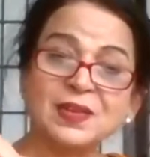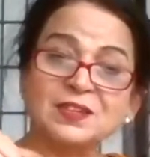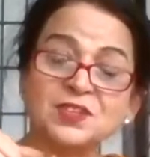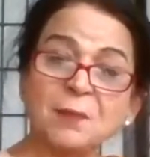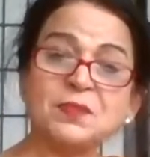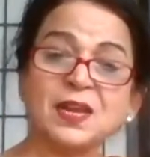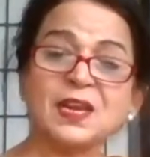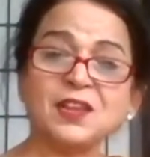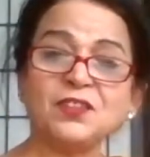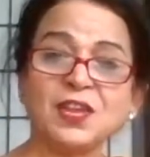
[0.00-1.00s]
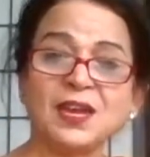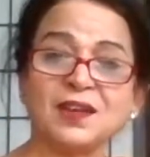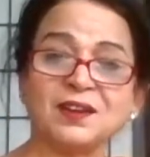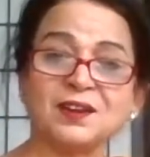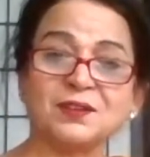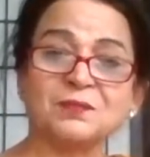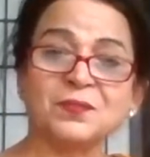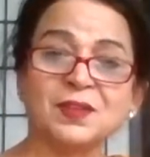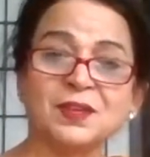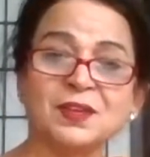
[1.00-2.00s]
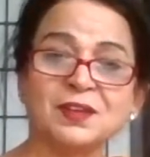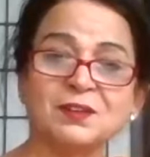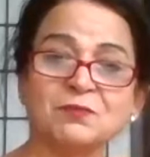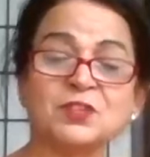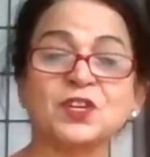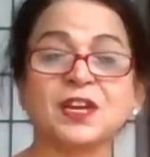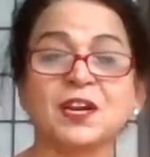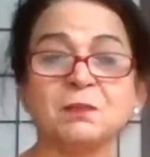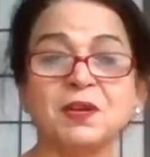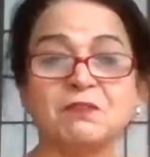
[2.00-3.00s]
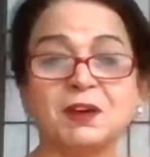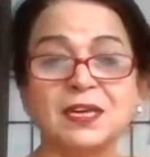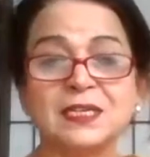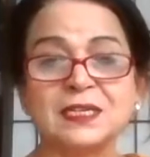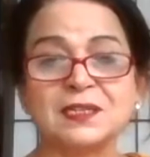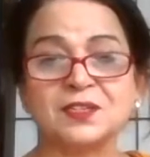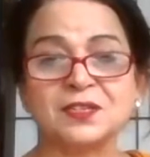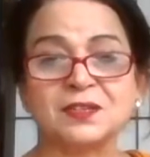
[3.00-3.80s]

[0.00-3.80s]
something in there which cannot be divided.